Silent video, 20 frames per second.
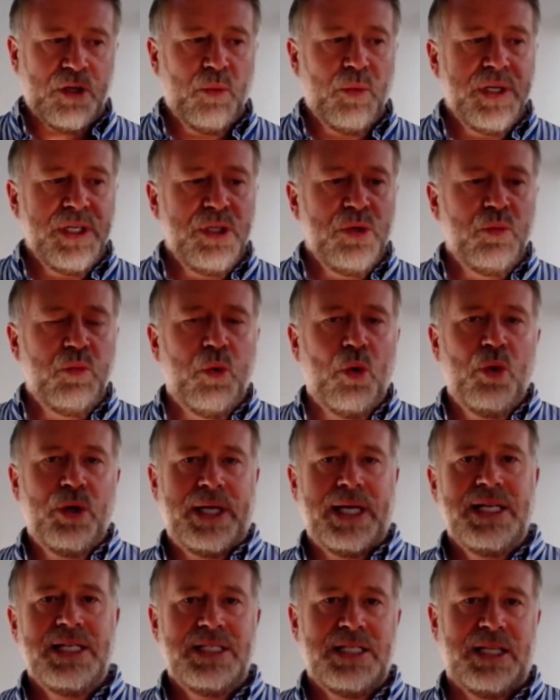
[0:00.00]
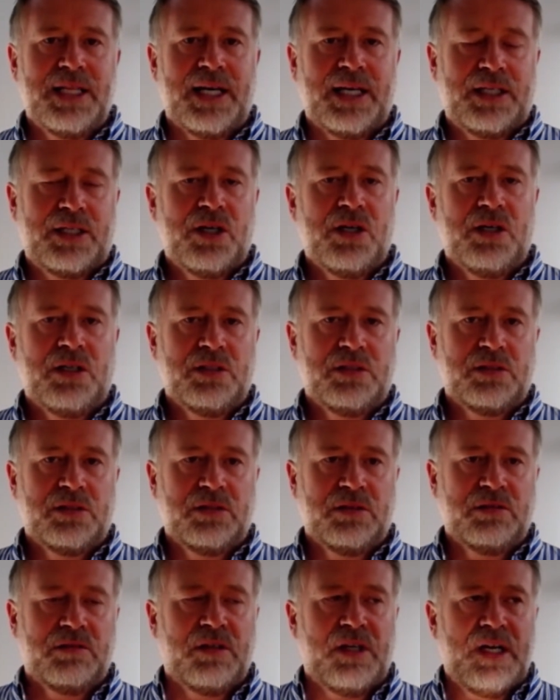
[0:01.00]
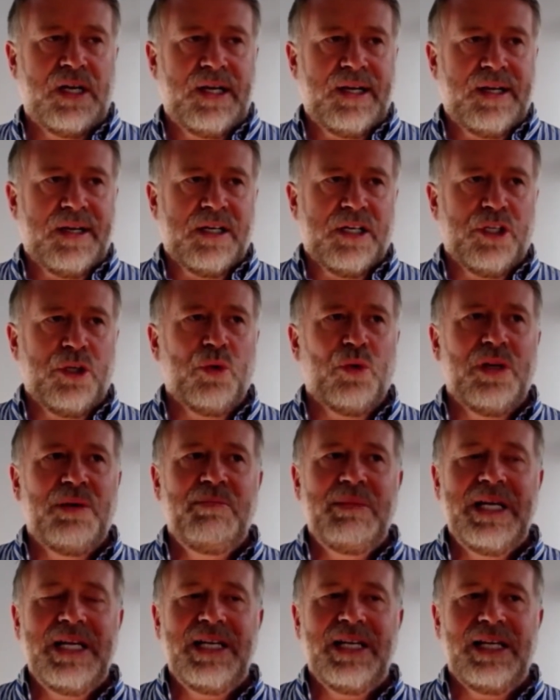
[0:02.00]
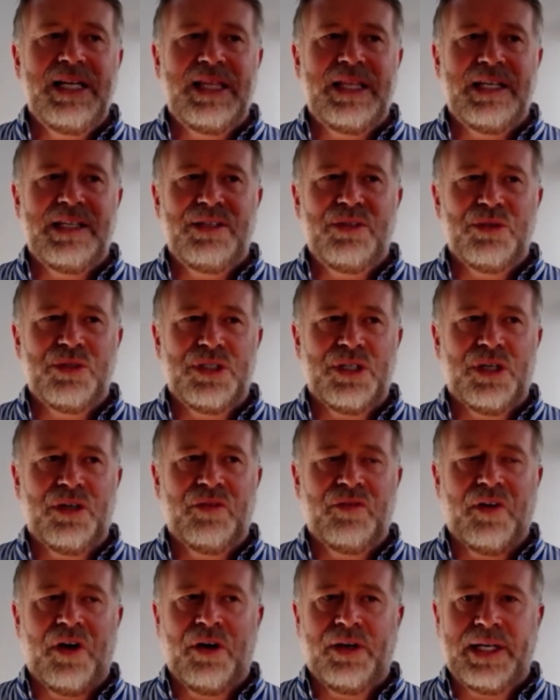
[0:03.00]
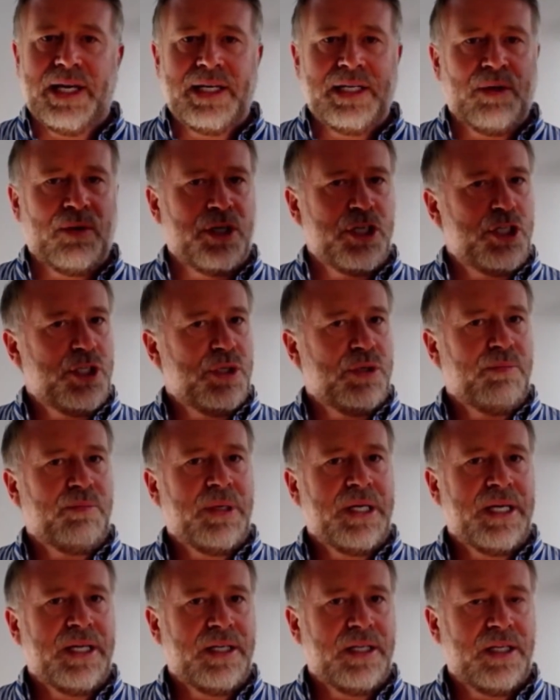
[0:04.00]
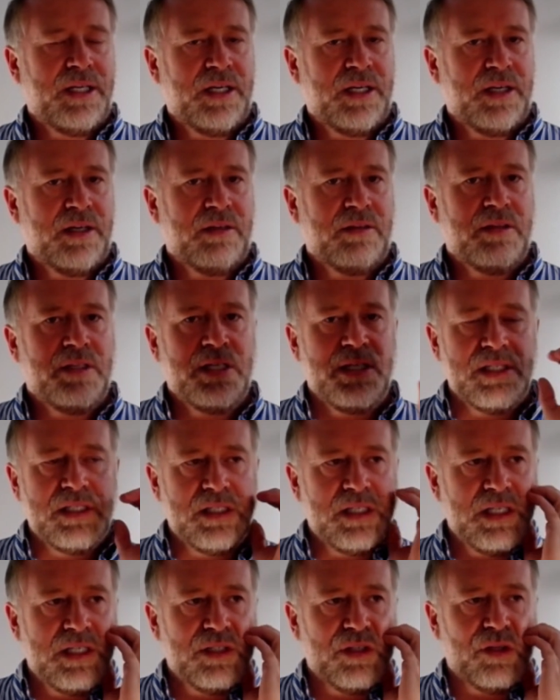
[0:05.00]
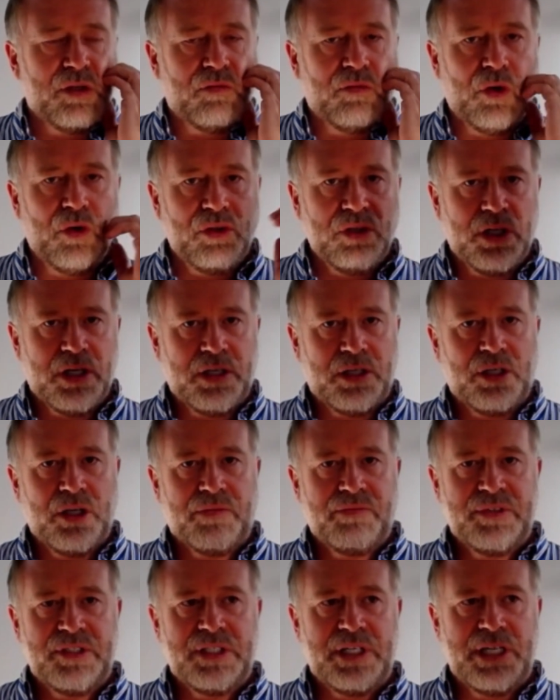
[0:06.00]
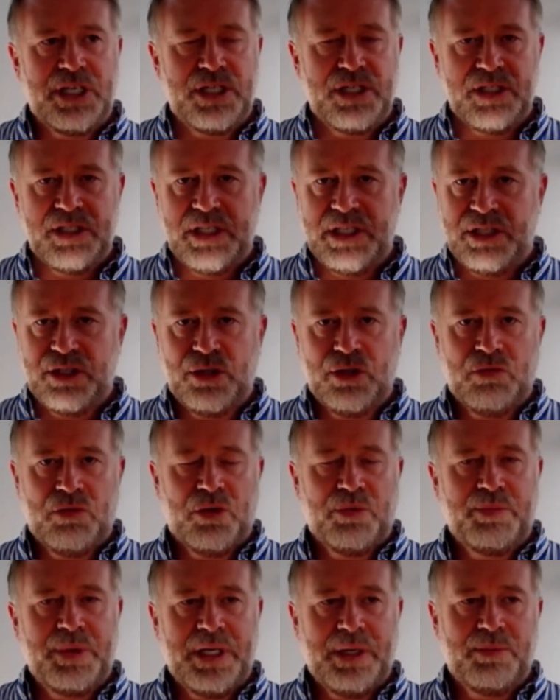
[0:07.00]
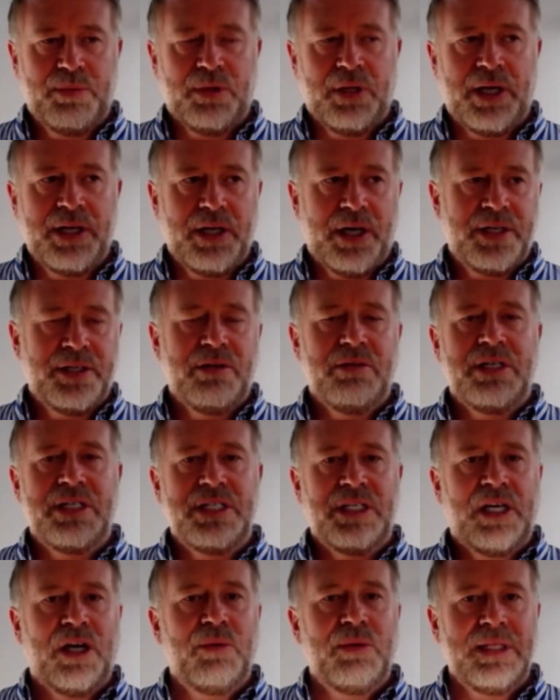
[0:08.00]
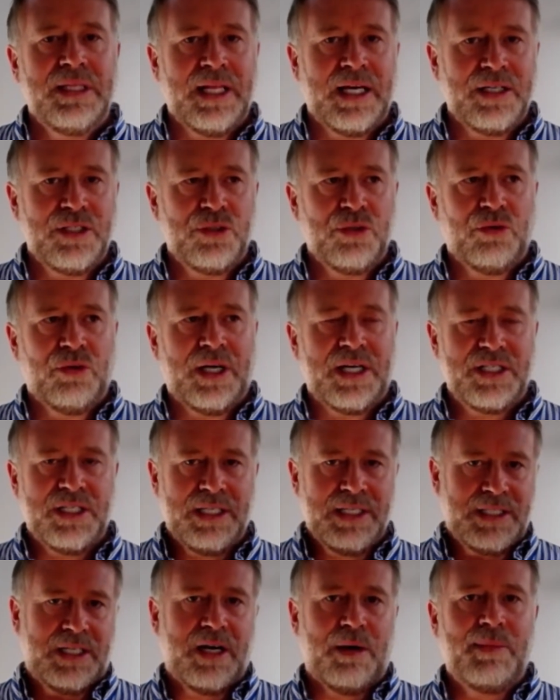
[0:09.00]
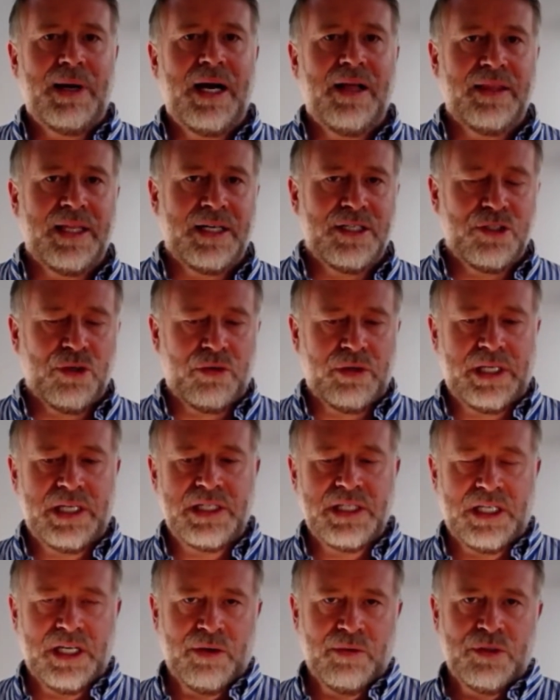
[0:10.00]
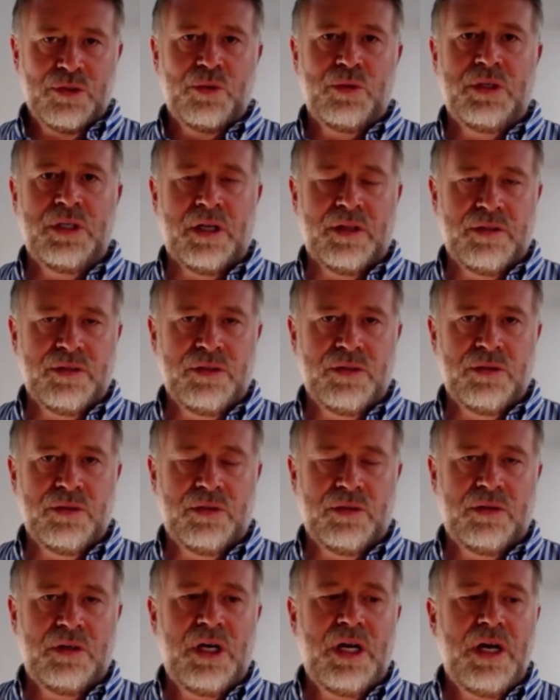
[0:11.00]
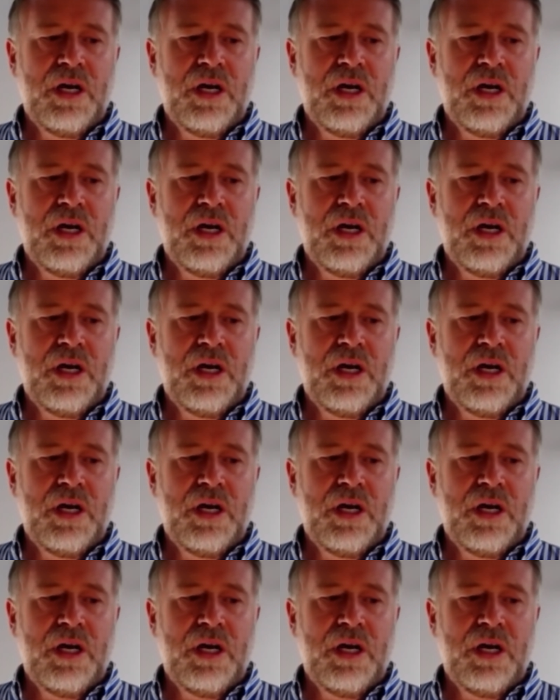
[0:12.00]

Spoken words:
when you walk into that garden, you'll immediately think to yourself, okay, no, I shouldn't be in here. These are the wrong kind of conversations. These are the wrong people. I don't need to go in that door. I actually need to come out that door. I need to go into another door.